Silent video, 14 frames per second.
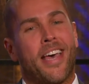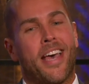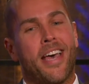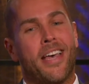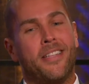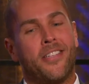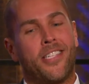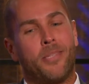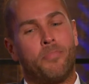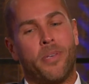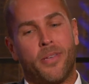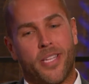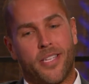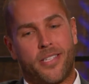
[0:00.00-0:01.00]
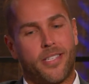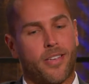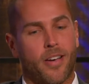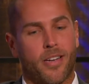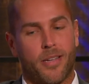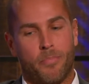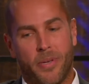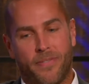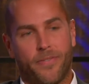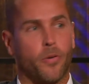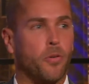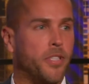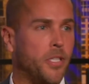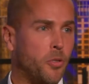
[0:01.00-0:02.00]
And this is kind of
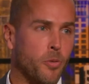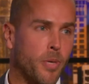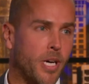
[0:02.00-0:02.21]
before digital